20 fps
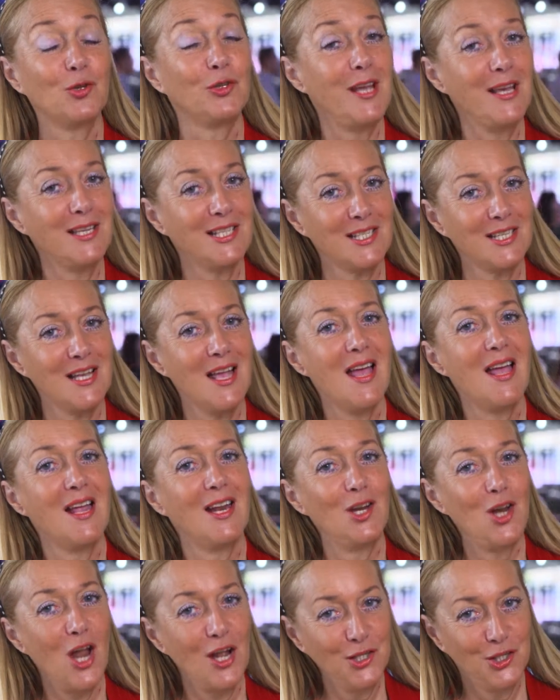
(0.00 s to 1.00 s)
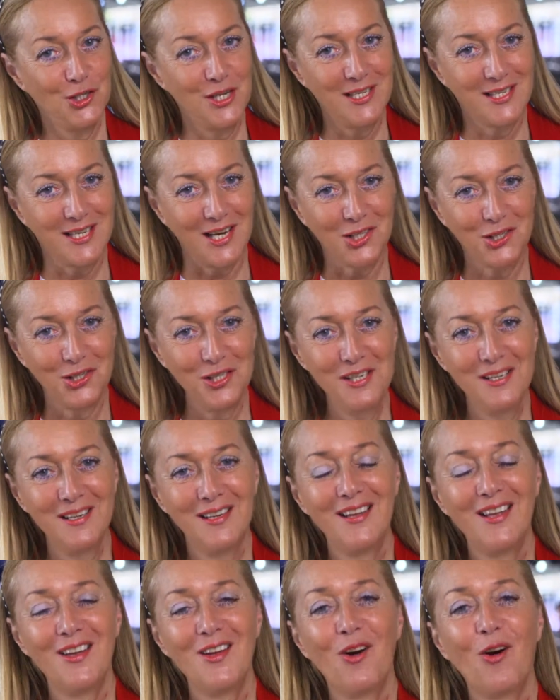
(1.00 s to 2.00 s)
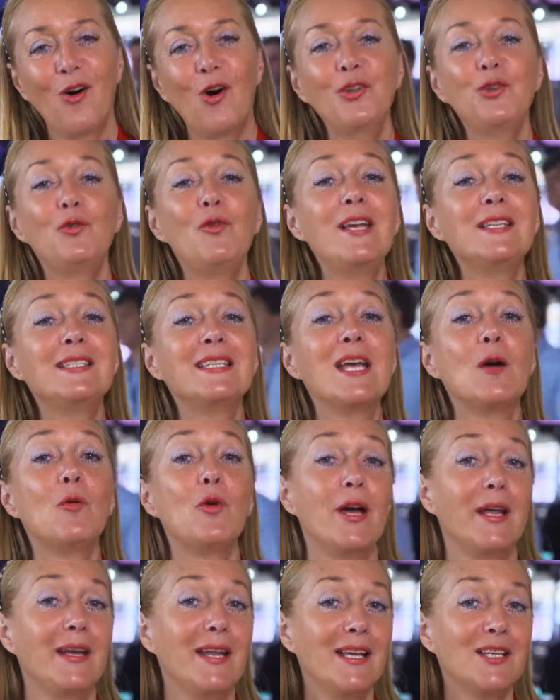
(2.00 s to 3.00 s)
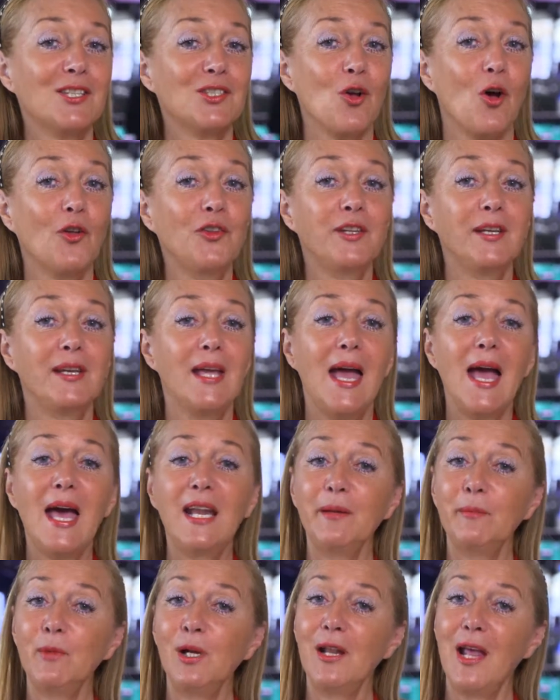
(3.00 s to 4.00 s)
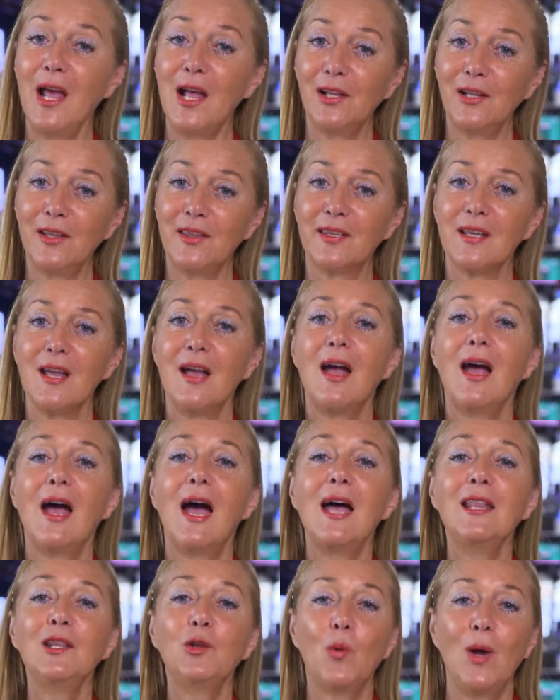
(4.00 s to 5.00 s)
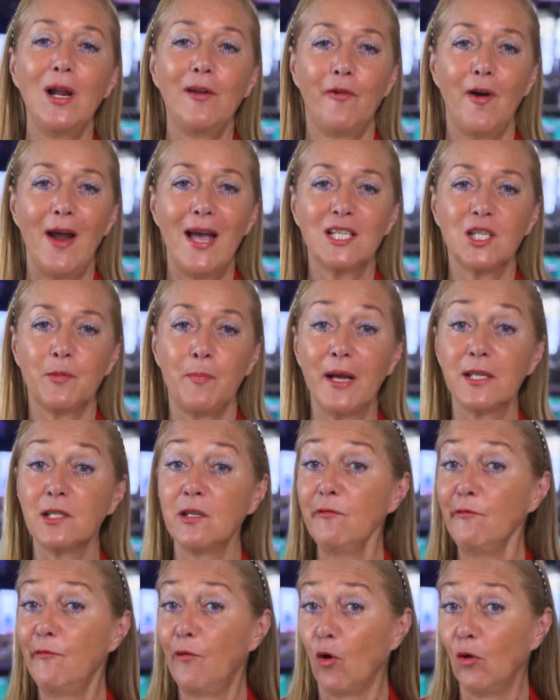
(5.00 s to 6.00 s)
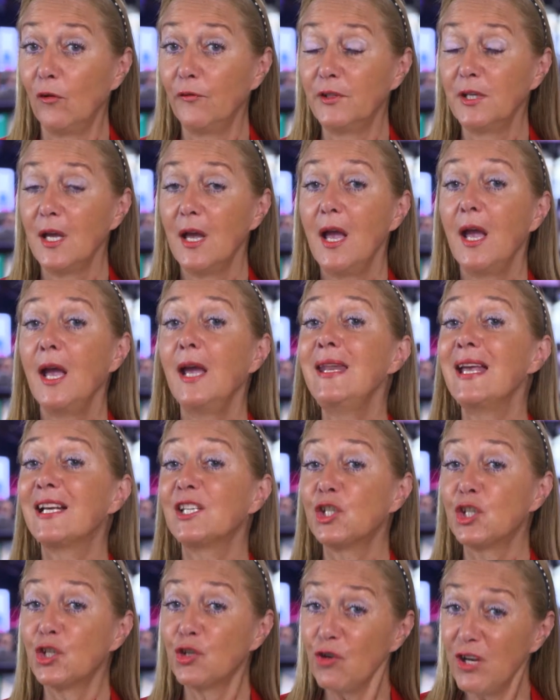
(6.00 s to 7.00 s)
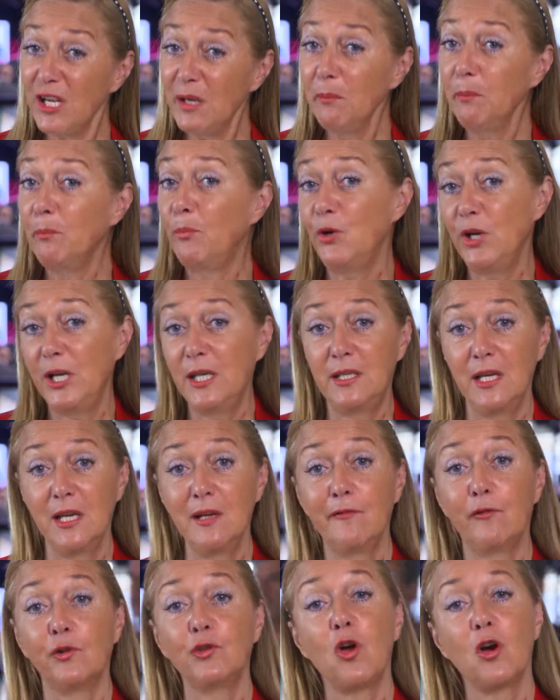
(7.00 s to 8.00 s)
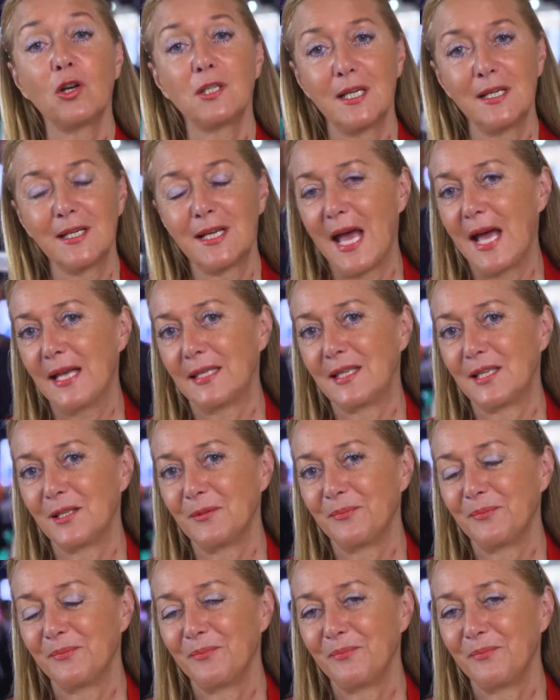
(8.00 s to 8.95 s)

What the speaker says: today's lunch discussion on raising awareness on the animal health and welfare aspects involved in extreme breeding for dogs and cats.